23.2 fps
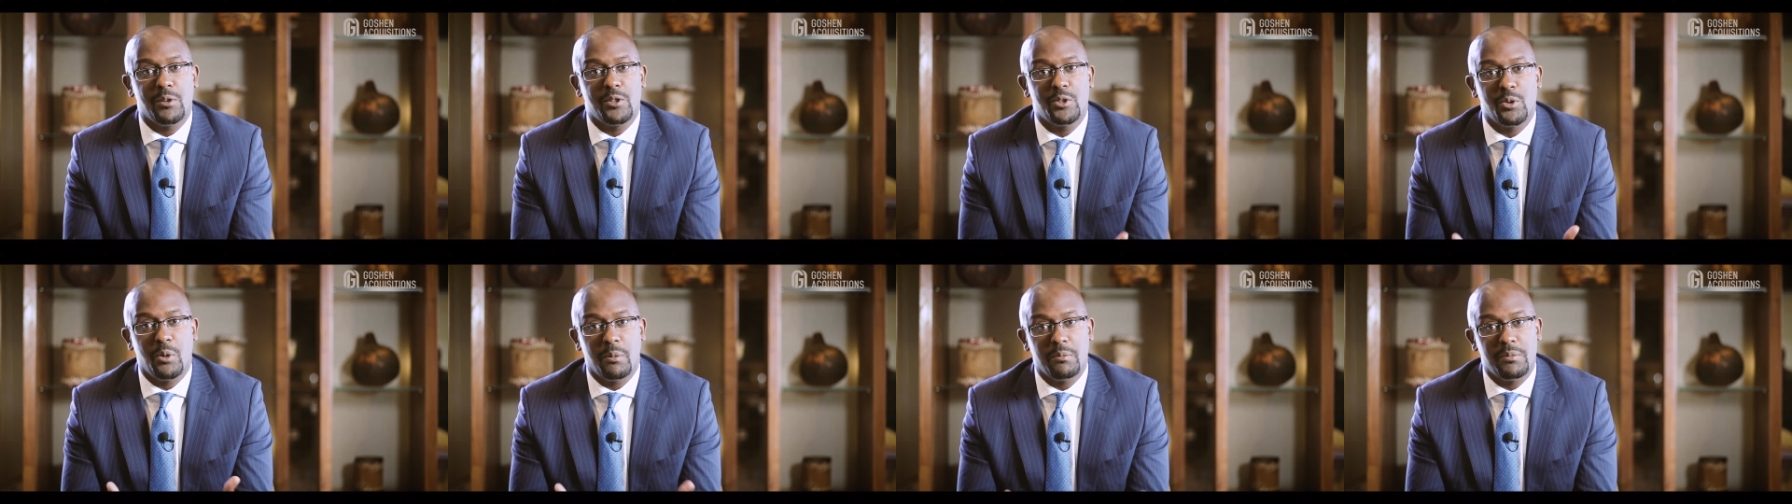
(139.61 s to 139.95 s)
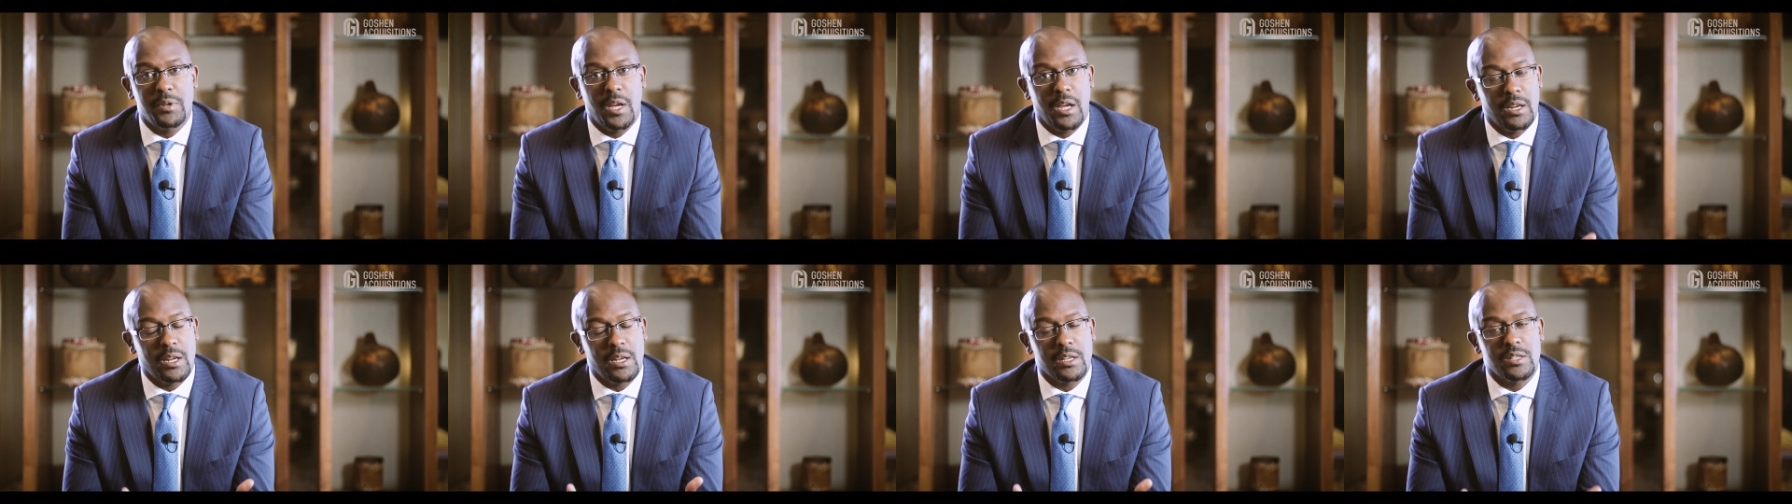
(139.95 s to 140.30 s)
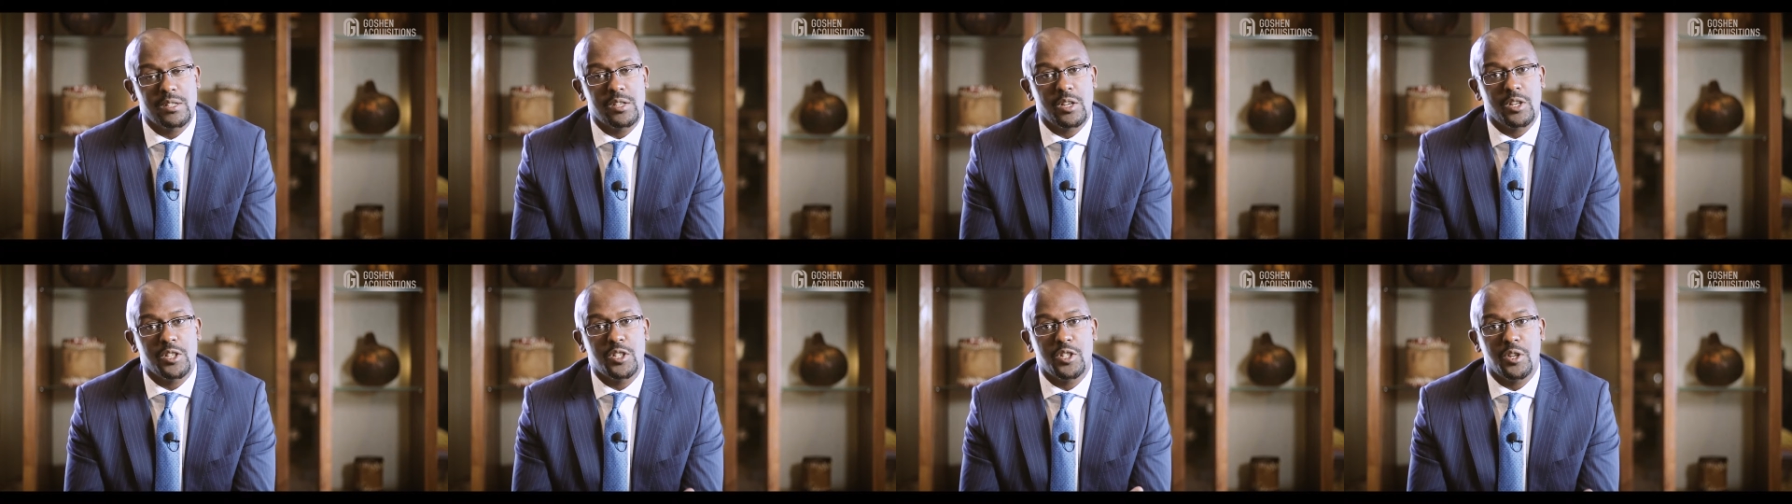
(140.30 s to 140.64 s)
to obtain a
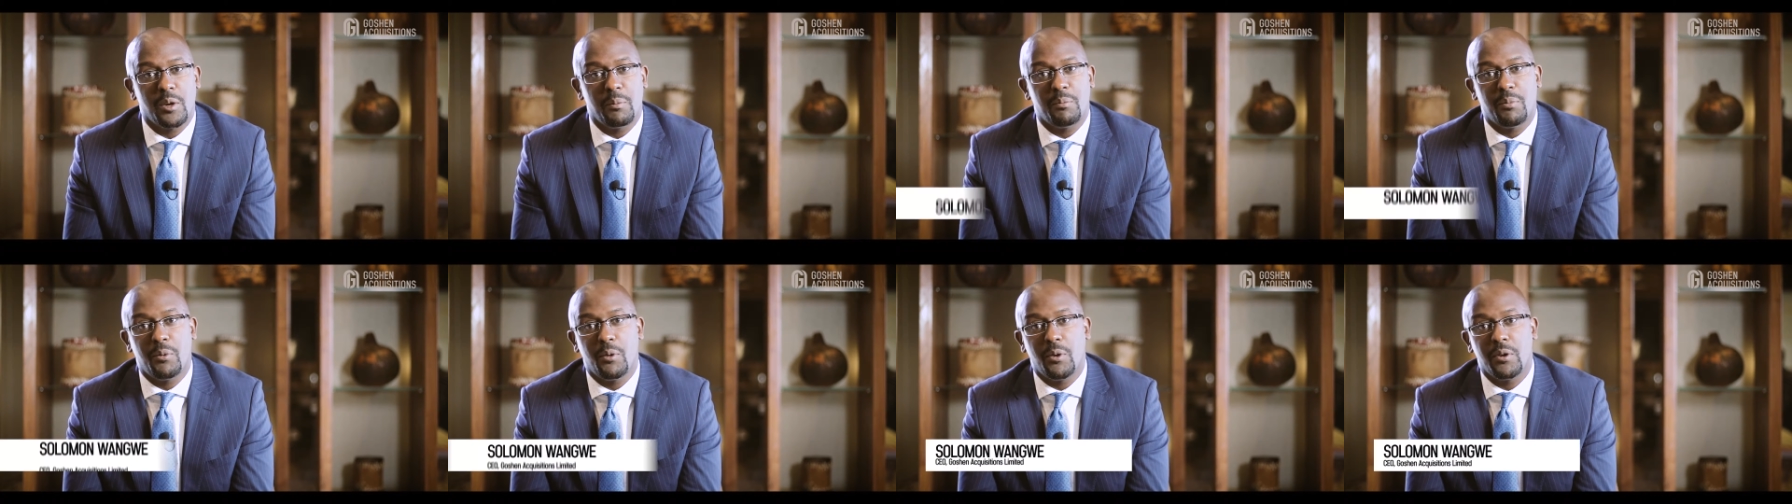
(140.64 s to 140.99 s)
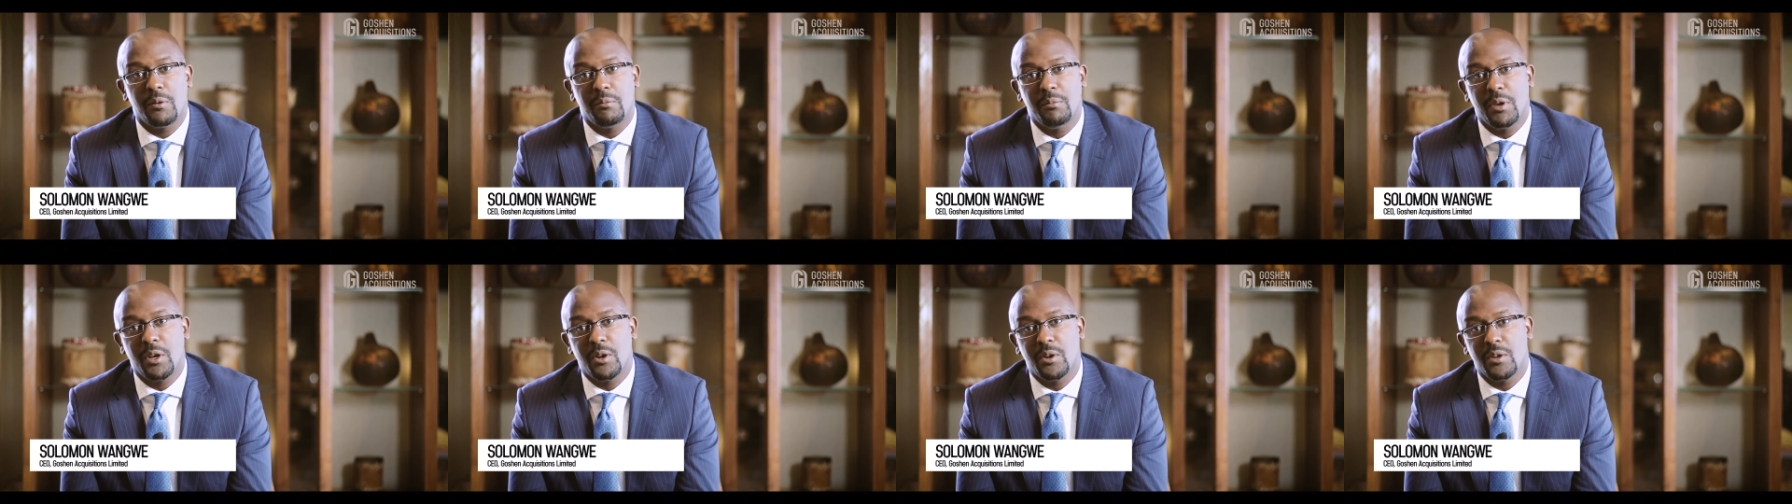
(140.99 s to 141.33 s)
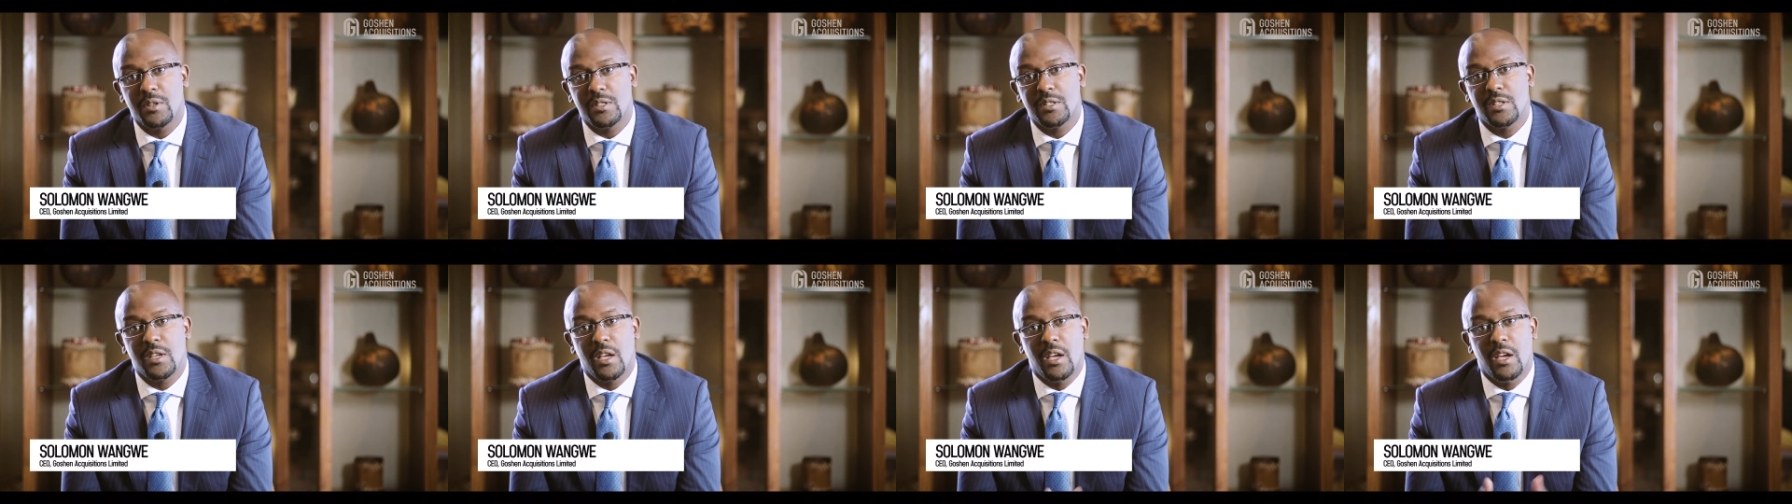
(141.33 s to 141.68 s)
search report
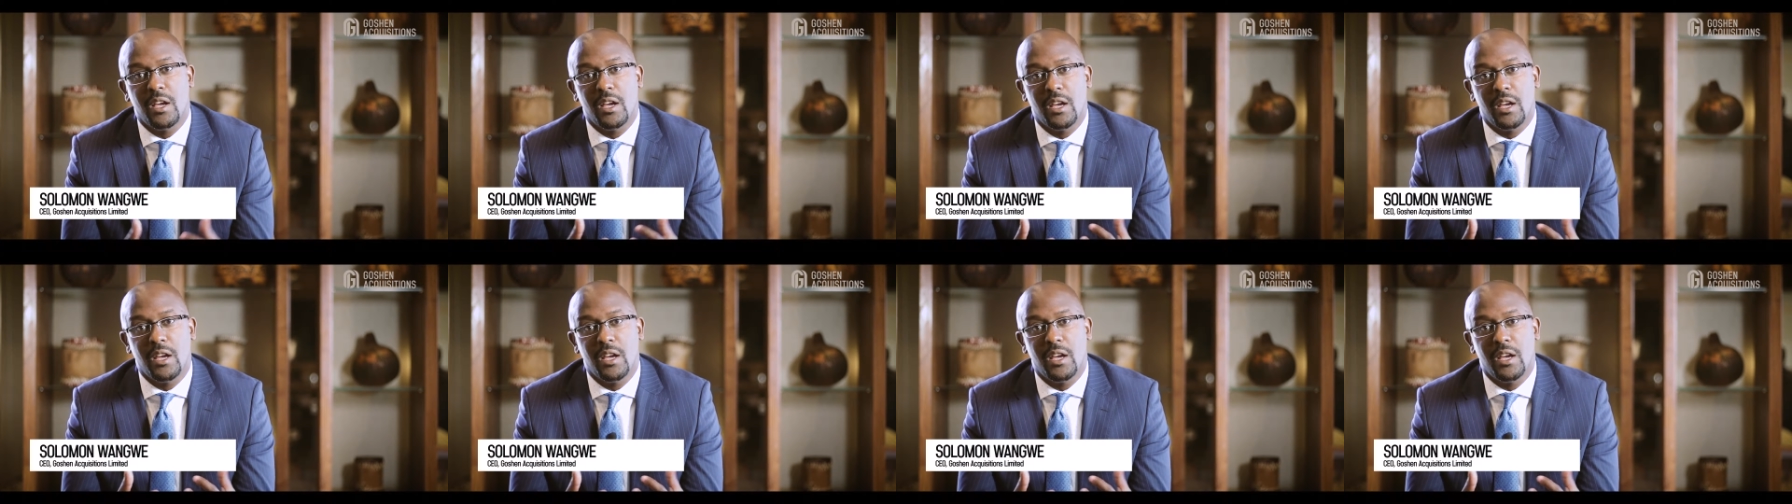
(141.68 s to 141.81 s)
because